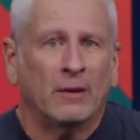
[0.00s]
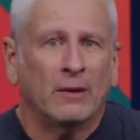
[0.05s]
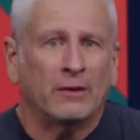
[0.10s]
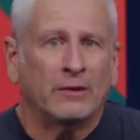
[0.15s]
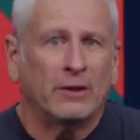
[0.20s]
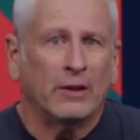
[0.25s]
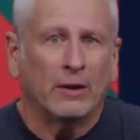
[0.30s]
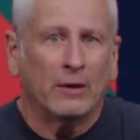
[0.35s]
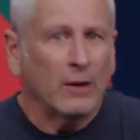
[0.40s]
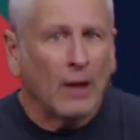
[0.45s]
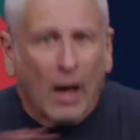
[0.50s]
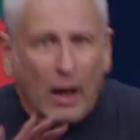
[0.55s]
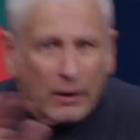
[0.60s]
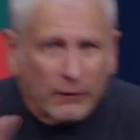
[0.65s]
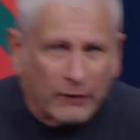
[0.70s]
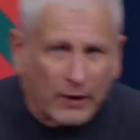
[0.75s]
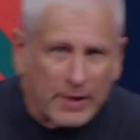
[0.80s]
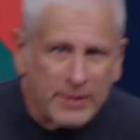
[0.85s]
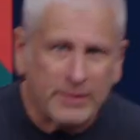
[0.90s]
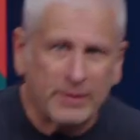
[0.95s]
See, a lot
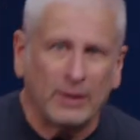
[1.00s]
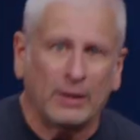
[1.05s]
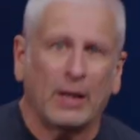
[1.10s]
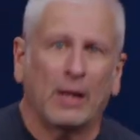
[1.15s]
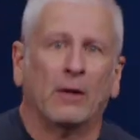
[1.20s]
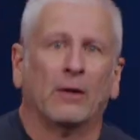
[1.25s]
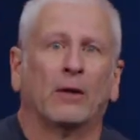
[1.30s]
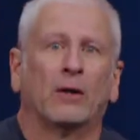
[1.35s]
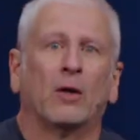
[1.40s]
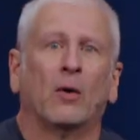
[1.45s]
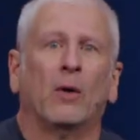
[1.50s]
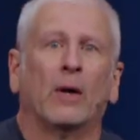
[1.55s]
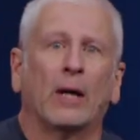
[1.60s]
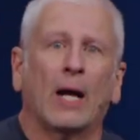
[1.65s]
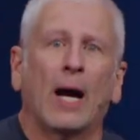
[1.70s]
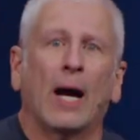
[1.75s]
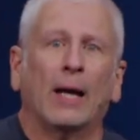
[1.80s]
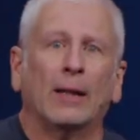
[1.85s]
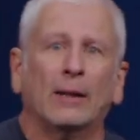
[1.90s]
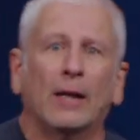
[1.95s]
of us today are going,
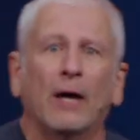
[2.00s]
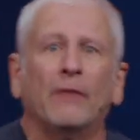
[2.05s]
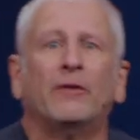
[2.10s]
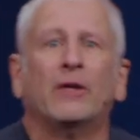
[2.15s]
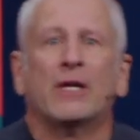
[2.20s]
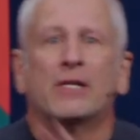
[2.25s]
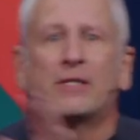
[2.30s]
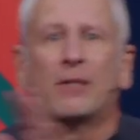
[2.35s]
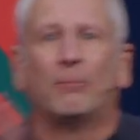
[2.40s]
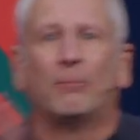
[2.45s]
I love that it's